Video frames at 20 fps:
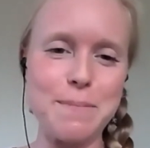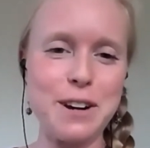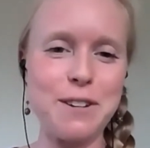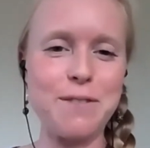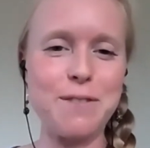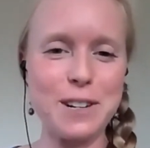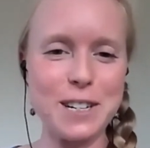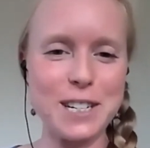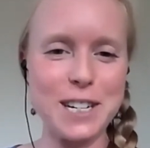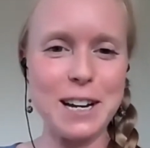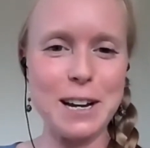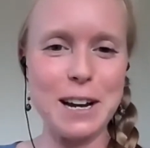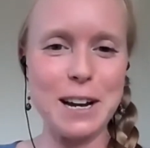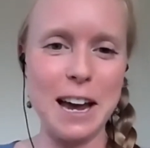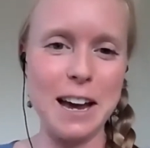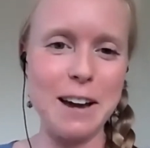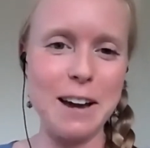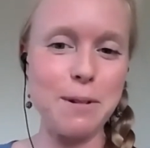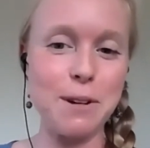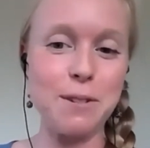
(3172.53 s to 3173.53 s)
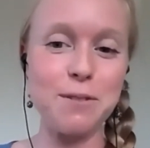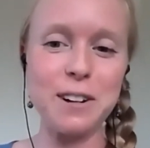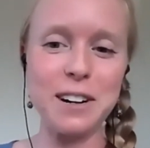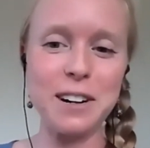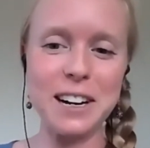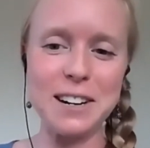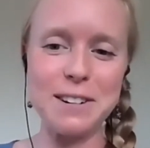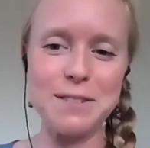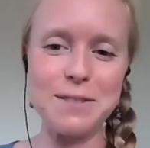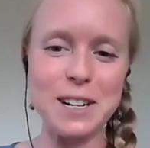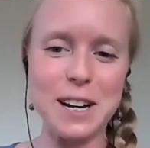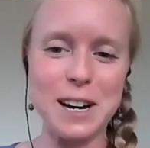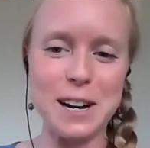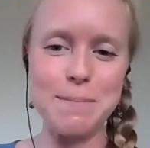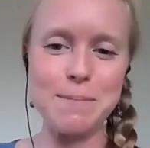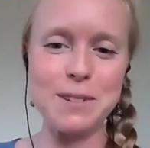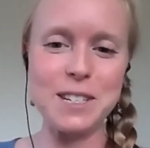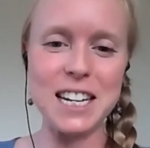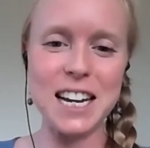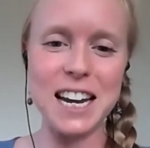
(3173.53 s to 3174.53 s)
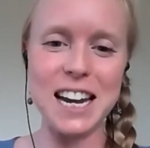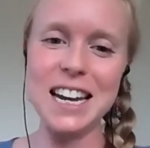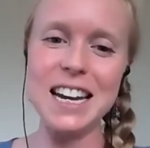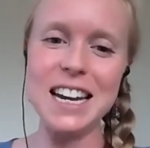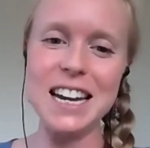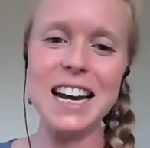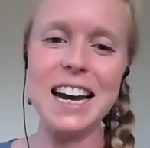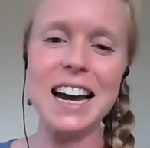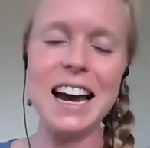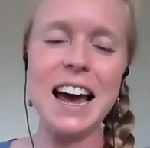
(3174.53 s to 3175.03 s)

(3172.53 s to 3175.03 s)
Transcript: but unfortunately we've run out of time today.